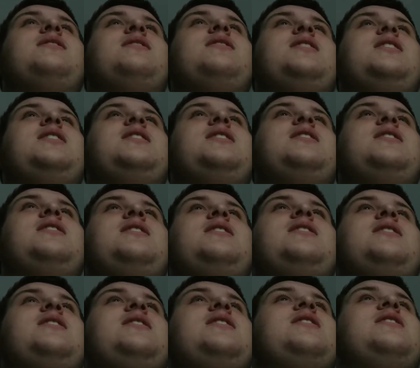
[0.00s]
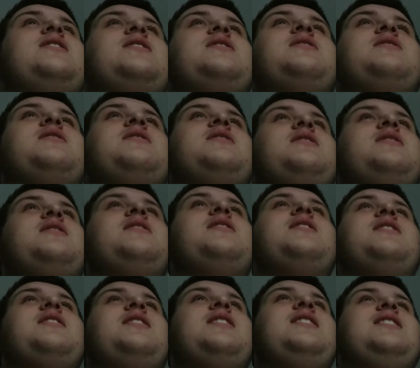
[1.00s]

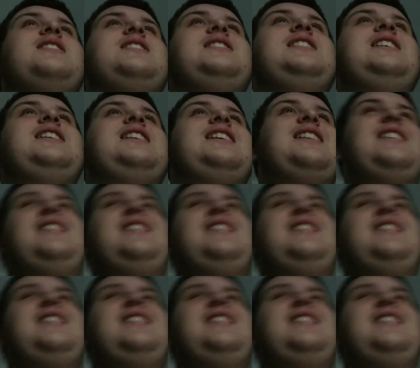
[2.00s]
[no speech]